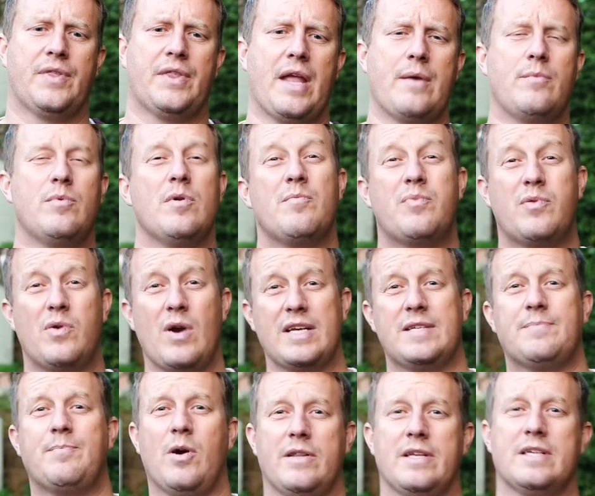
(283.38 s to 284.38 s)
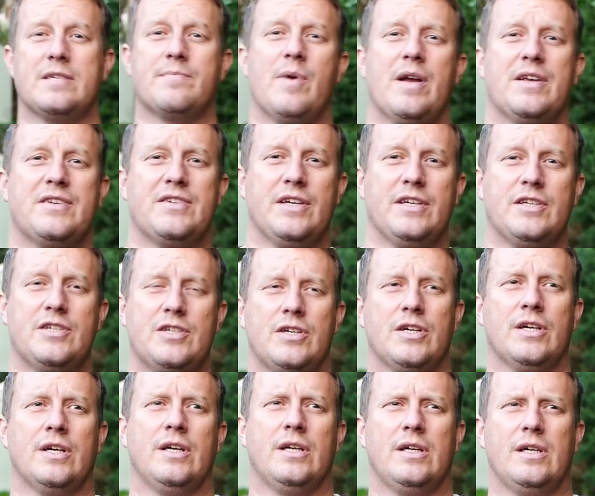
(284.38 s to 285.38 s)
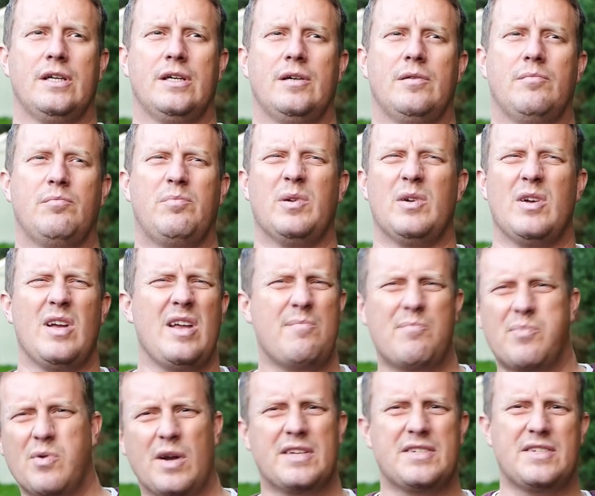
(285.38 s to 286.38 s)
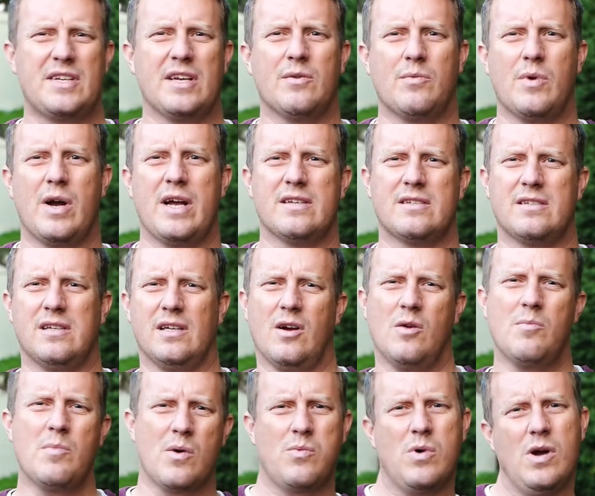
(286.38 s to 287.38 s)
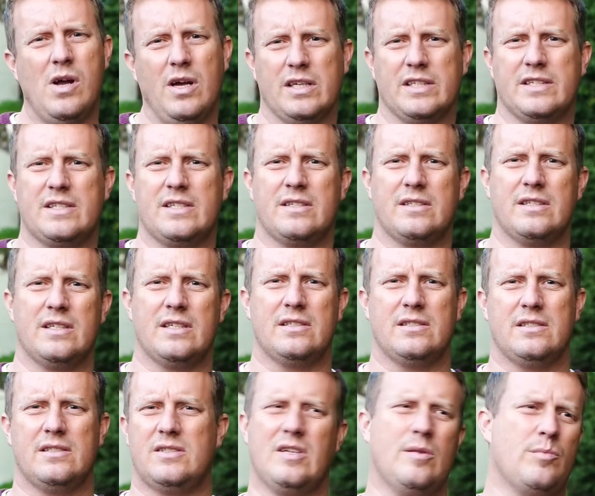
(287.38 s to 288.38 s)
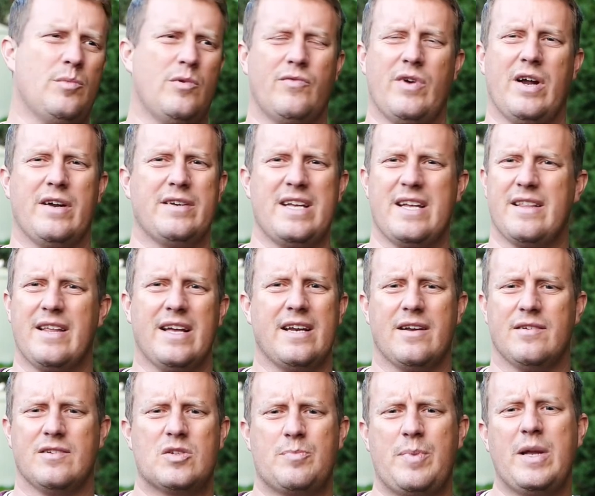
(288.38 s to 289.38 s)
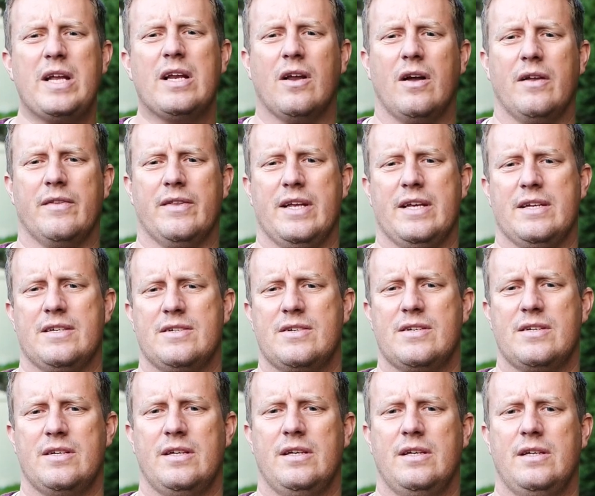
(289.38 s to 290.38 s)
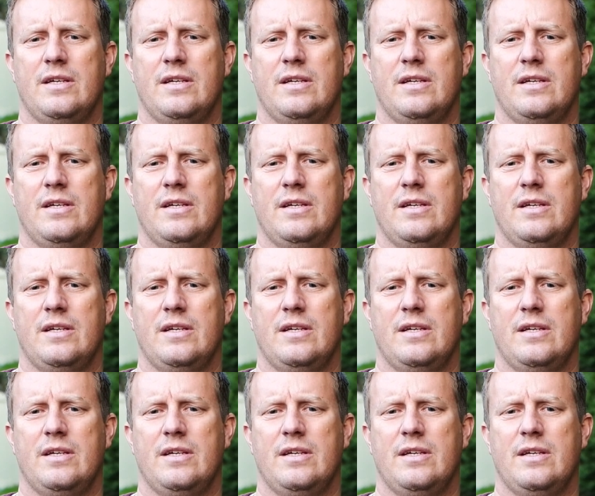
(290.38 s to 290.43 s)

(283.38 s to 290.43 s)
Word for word: They were impressed by this message, but impressed in a way it's like, oh my word, someone round here, they don't speak like this.